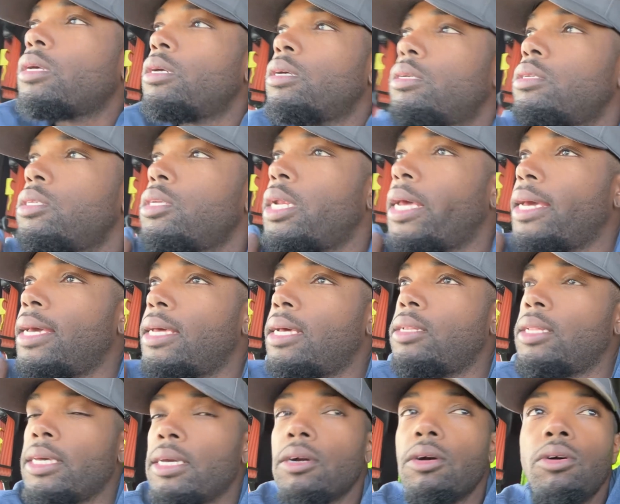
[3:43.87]
So that had
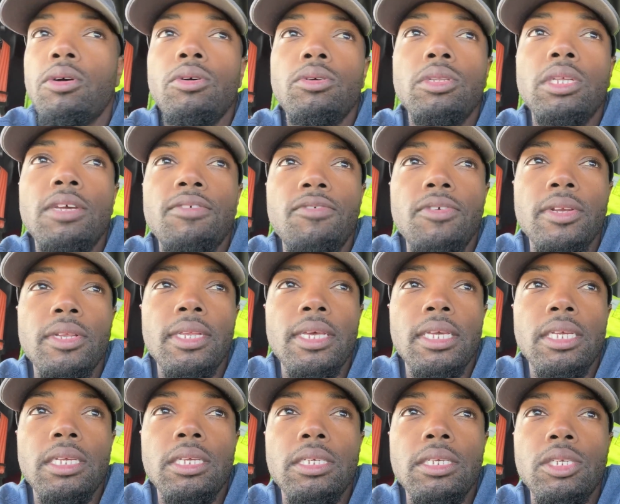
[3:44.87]
like a whole different
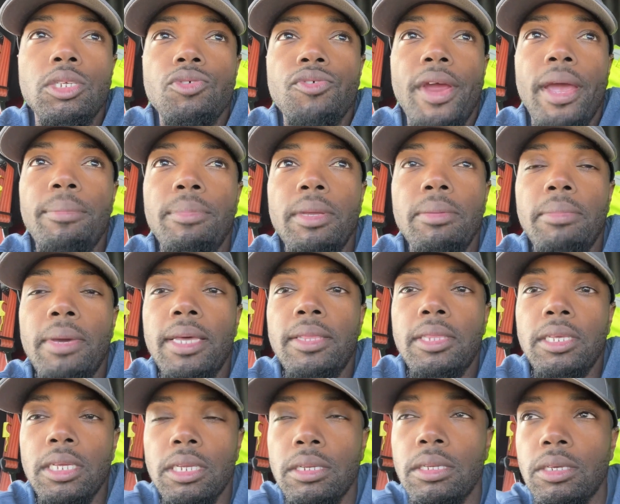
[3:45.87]
like scrapping
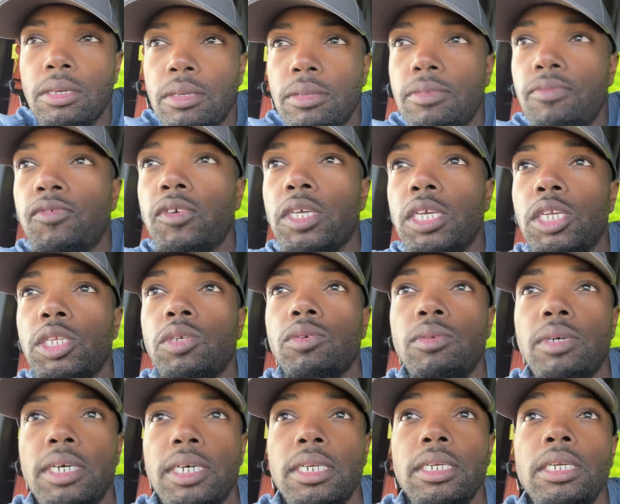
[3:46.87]
method for each
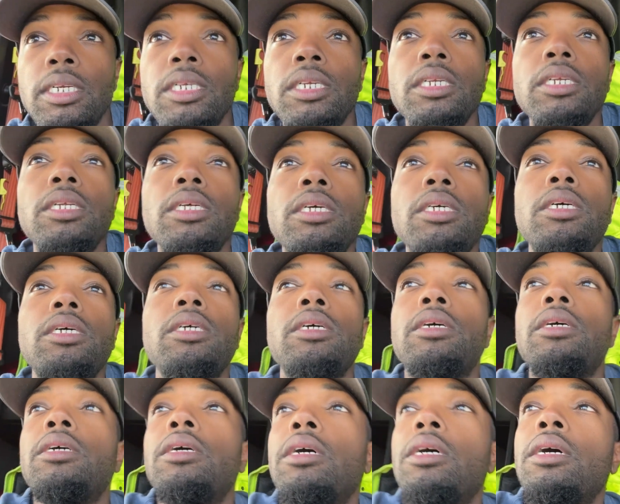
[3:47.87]
one.
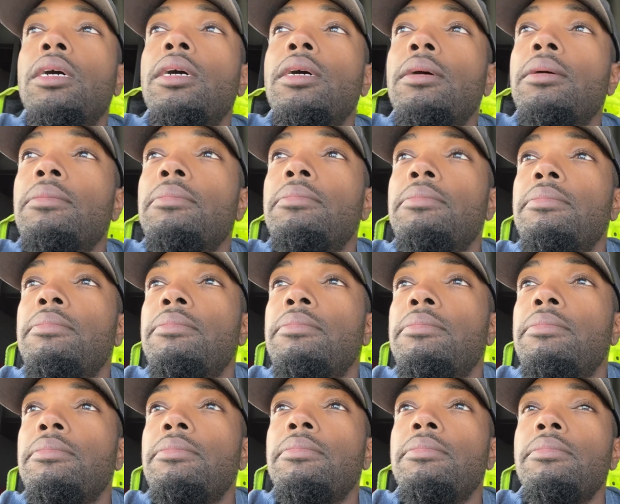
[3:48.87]
Um,
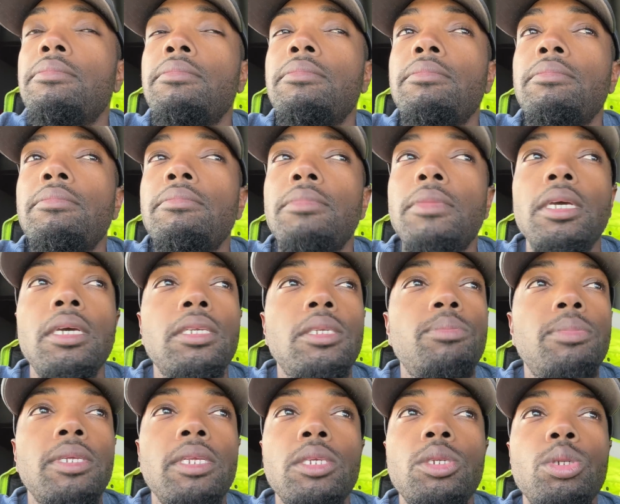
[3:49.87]
yeah, it's
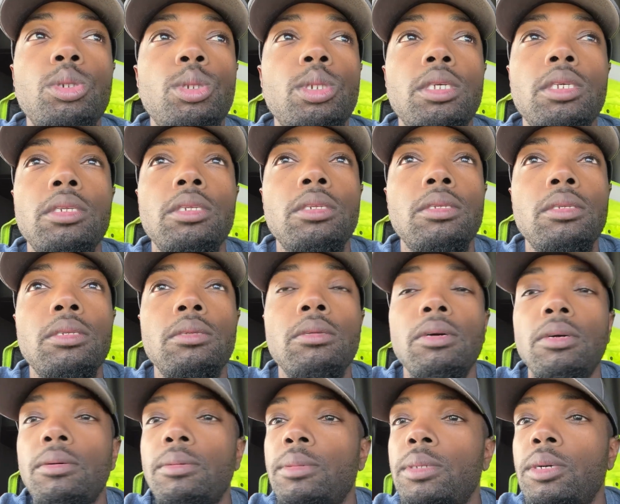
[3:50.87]
been interesting.
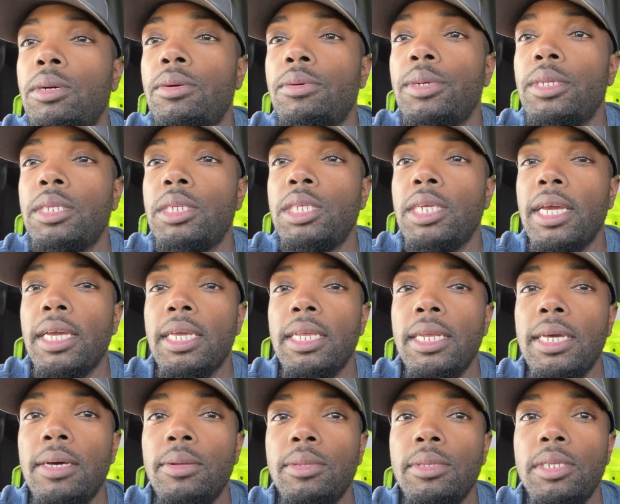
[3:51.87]
I mean, always checking
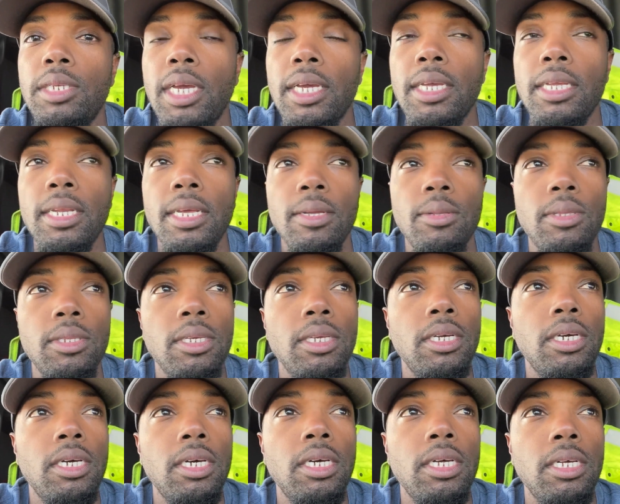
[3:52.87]
out checking out the
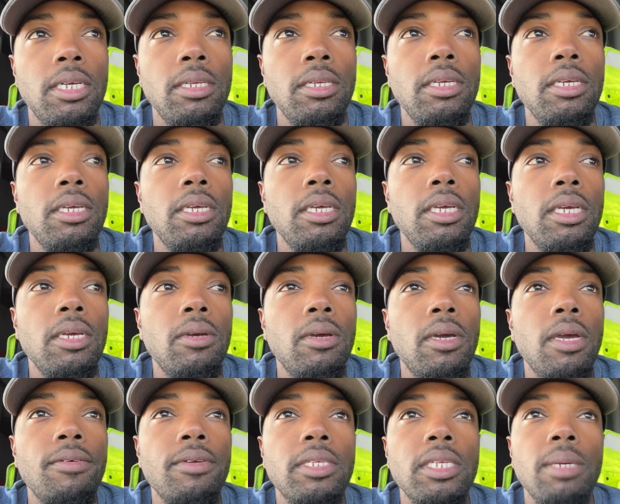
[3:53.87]
uh,
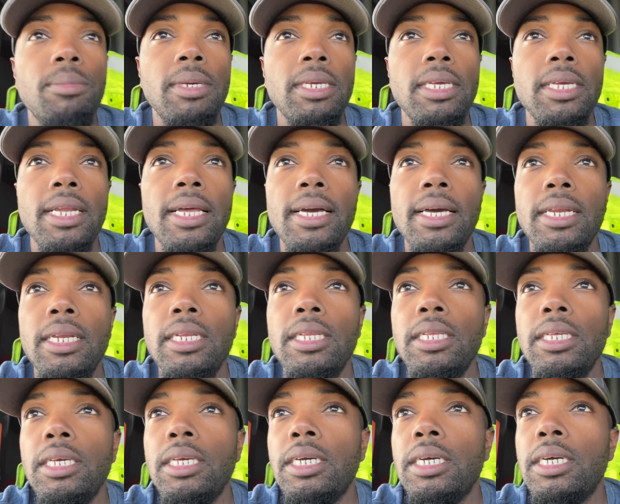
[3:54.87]
every time I get out of
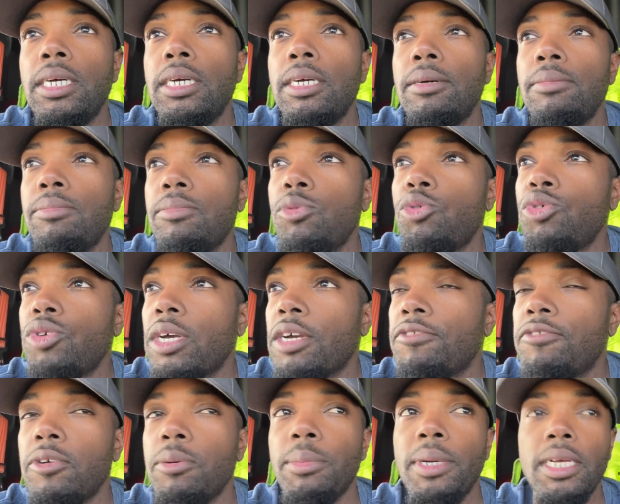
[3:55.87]
the um, truck
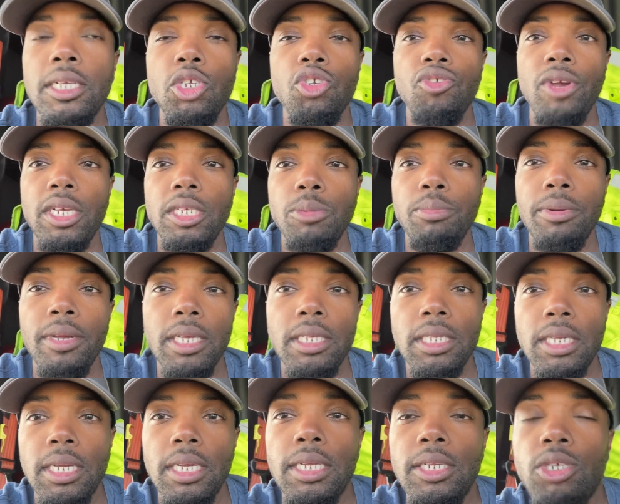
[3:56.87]
for my scratch brakes,
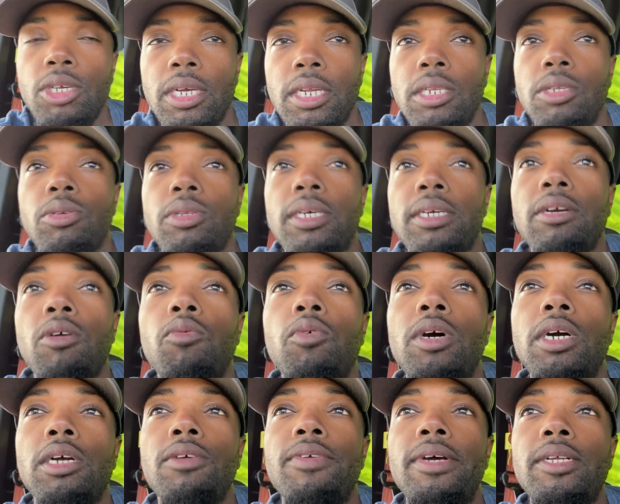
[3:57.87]
I try to do like a
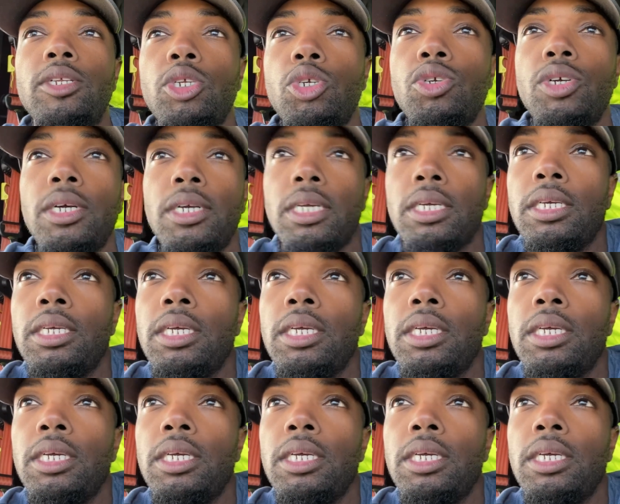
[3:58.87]
walk around the truck,